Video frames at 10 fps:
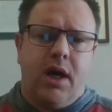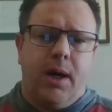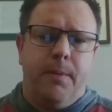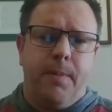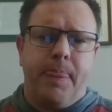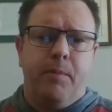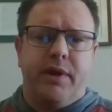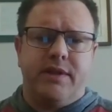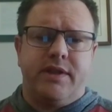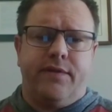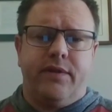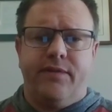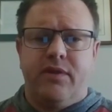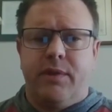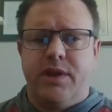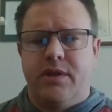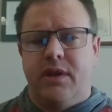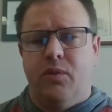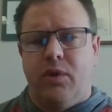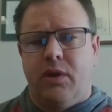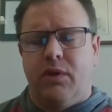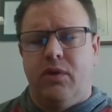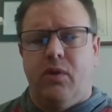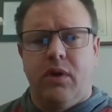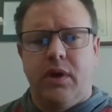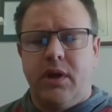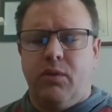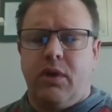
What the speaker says: But it's definitely information that you want to record,